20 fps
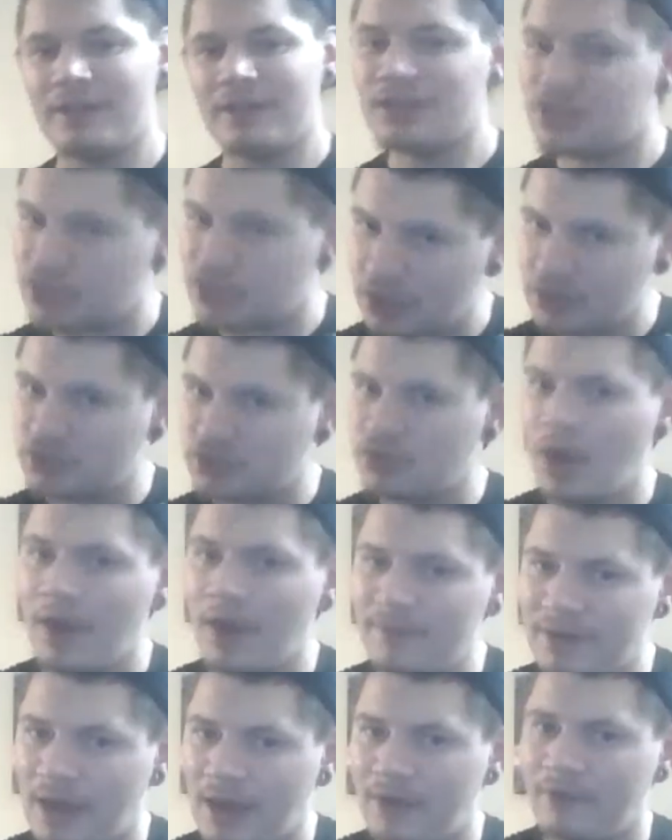Let's start
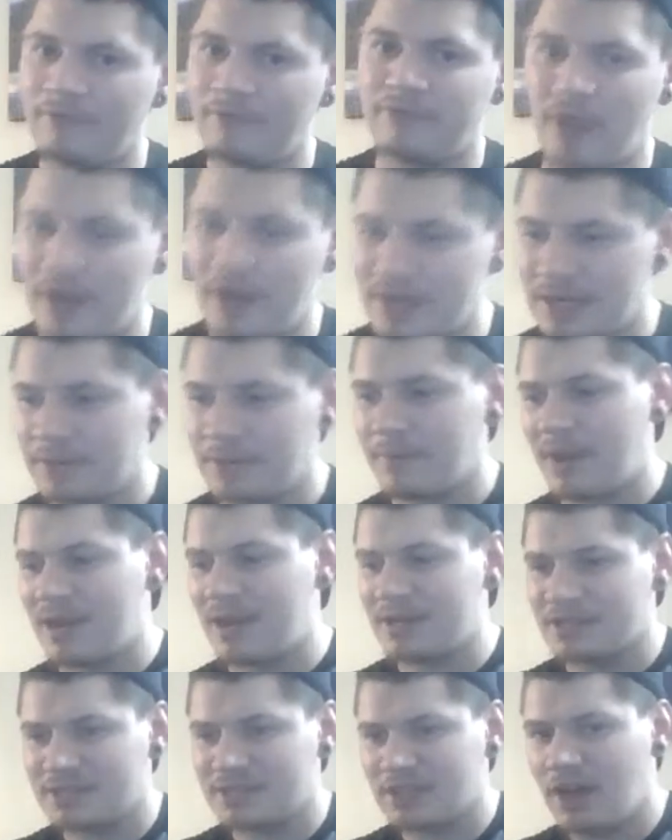driving out and finding
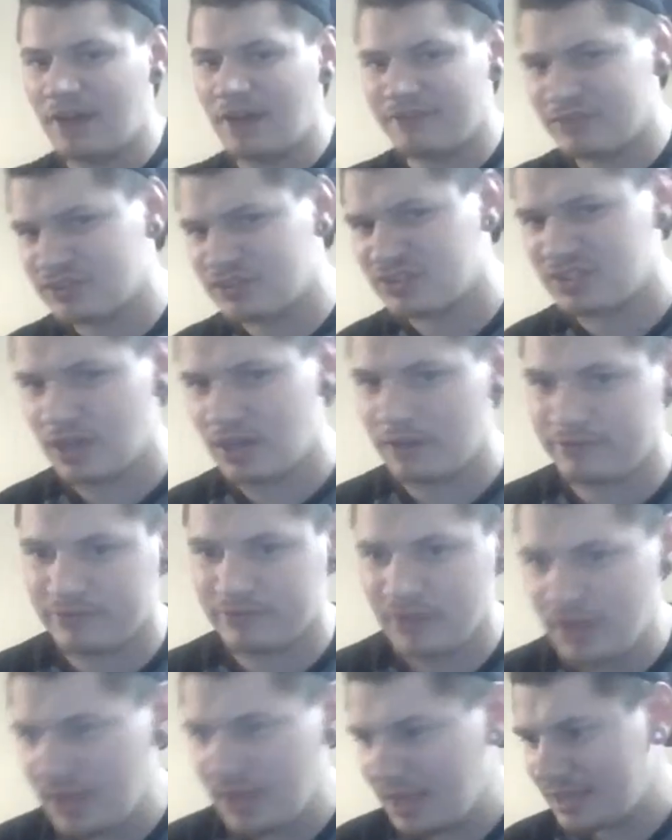abandoned stuff or stuff
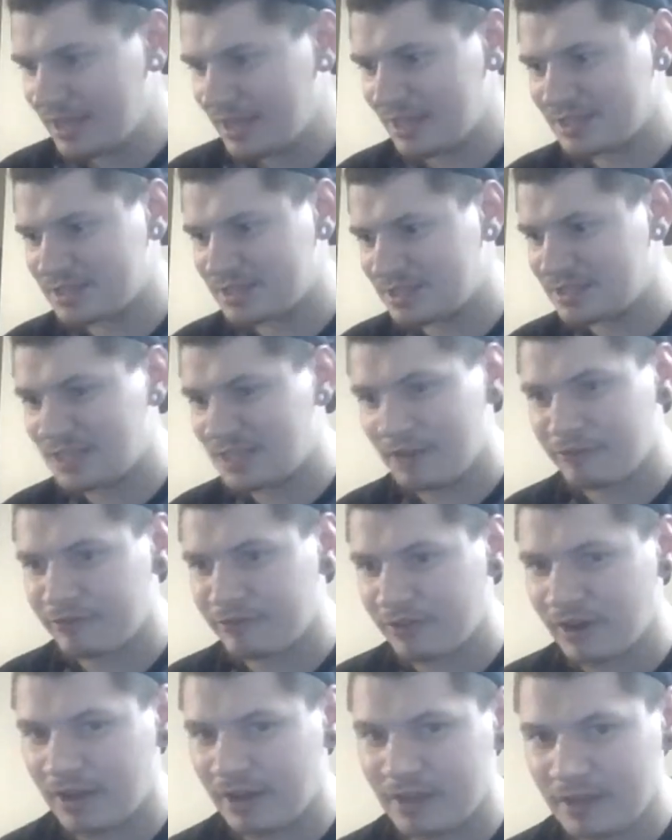that's
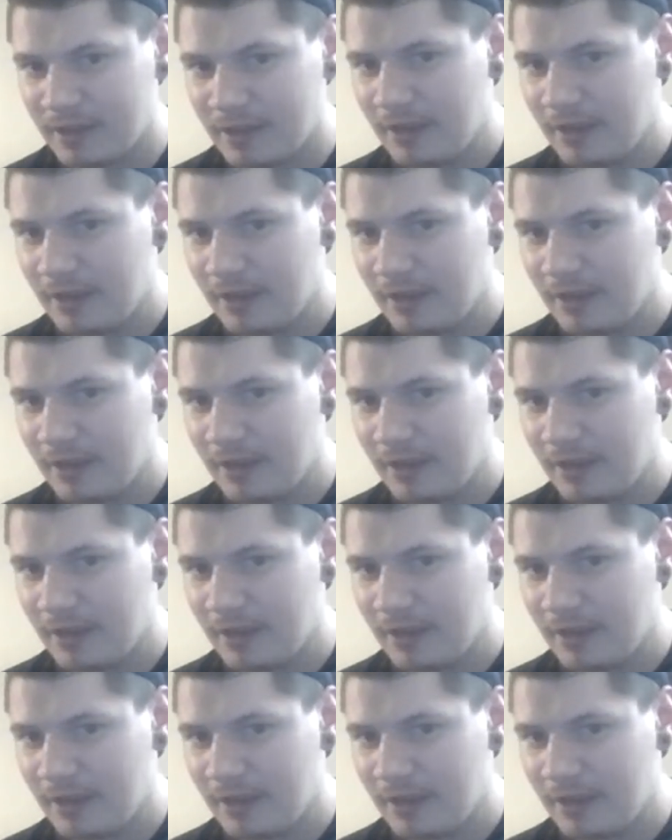different.